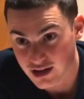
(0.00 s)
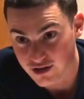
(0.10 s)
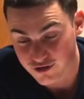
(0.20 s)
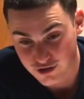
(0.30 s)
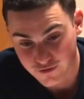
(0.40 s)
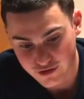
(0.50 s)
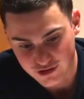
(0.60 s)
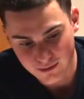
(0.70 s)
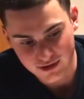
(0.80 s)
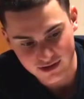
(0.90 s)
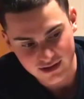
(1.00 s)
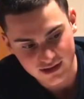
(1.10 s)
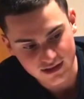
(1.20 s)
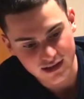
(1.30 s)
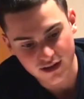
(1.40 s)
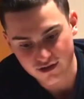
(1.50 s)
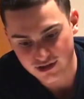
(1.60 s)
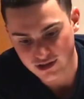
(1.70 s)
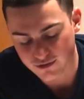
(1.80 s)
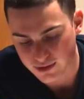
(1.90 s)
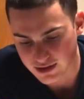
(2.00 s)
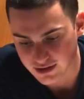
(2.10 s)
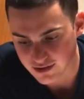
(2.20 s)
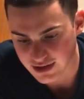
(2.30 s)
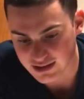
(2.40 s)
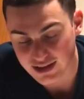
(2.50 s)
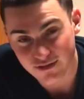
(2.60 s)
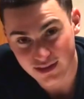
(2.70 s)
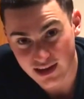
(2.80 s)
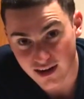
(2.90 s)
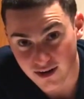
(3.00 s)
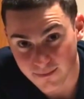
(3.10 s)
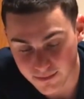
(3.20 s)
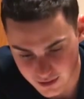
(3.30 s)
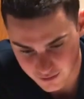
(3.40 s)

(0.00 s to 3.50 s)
You should feel some resistance there. You guys want to like leave it there